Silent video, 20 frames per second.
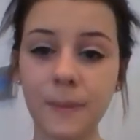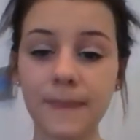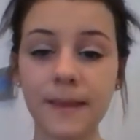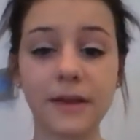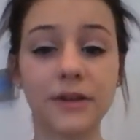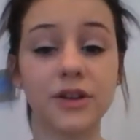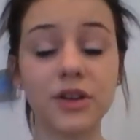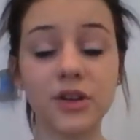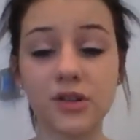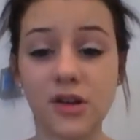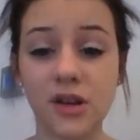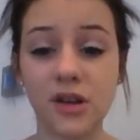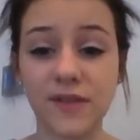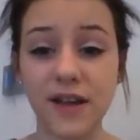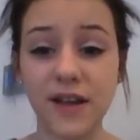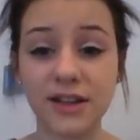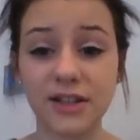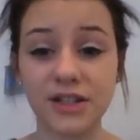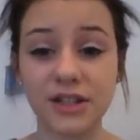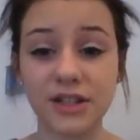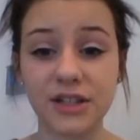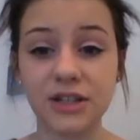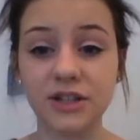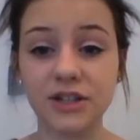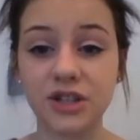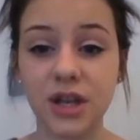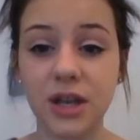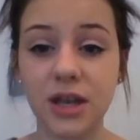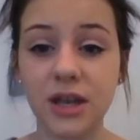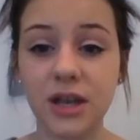Another
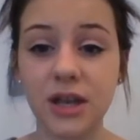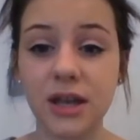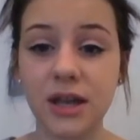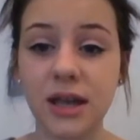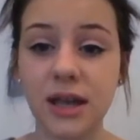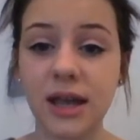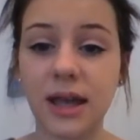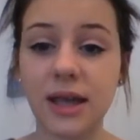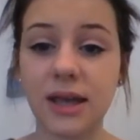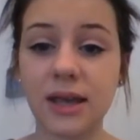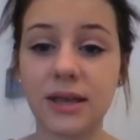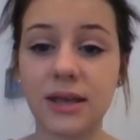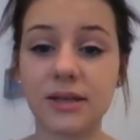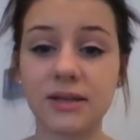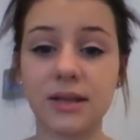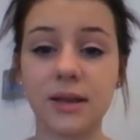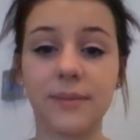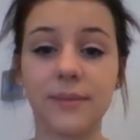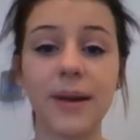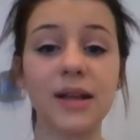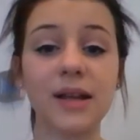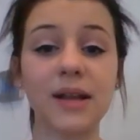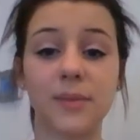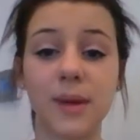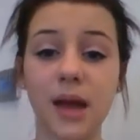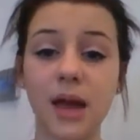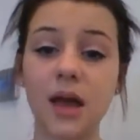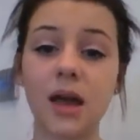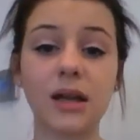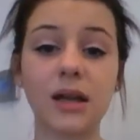advantage is, back to
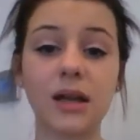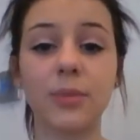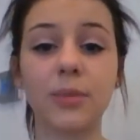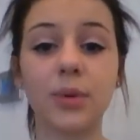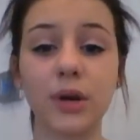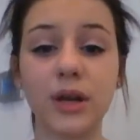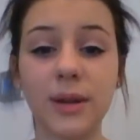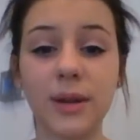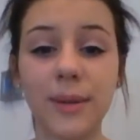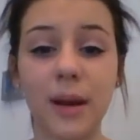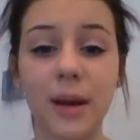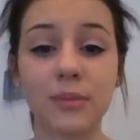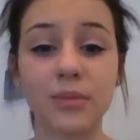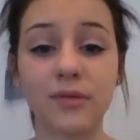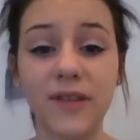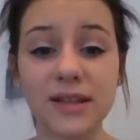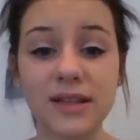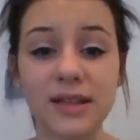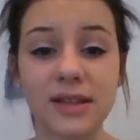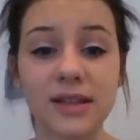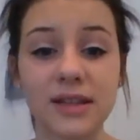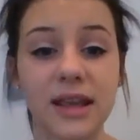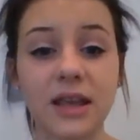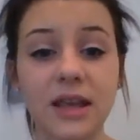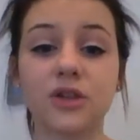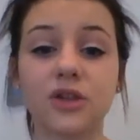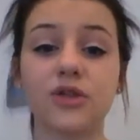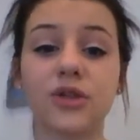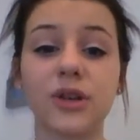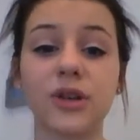my earlier point about preventing the
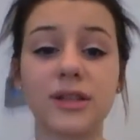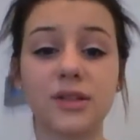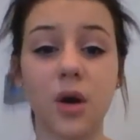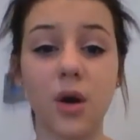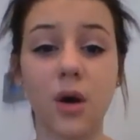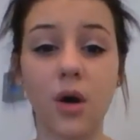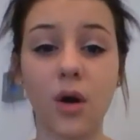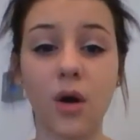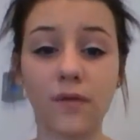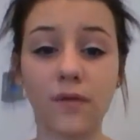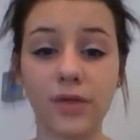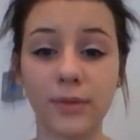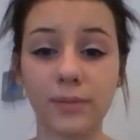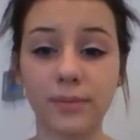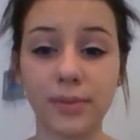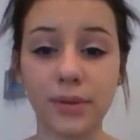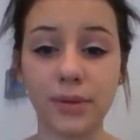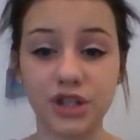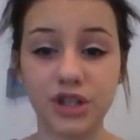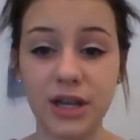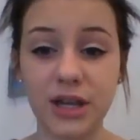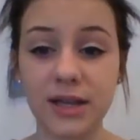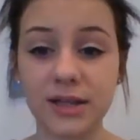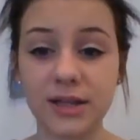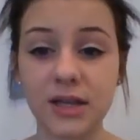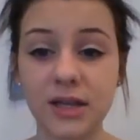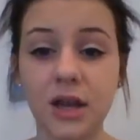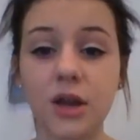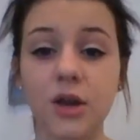increase of the budget.